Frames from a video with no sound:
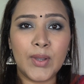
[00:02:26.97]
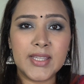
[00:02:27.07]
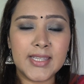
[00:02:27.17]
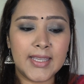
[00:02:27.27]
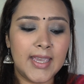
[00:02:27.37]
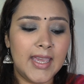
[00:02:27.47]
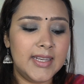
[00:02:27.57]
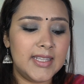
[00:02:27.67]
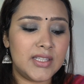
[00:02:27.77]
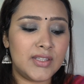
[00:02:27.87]
Once
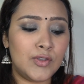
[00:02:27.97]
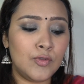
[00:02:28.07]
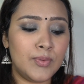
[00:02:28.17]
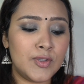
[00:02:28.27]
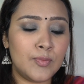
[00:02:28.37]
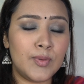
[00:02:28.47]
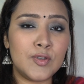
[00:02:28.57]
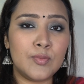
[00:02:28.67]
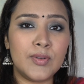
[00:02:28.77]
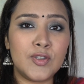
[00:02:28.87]
again, it's
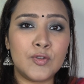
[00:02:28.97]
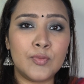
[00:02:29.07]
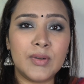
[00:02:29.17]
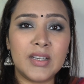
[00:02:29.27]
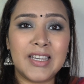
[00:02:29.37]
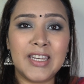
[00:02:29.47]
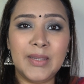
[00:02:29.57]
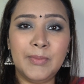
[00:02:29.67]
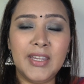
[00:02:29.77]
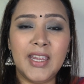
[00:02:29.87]
super
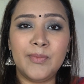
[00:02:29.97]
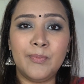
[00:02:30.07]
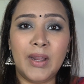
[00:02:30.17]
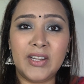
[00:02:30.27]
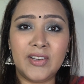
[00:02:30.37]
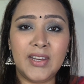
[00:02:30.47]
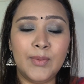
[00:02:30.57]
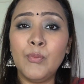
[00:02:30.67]
creamy and buttery.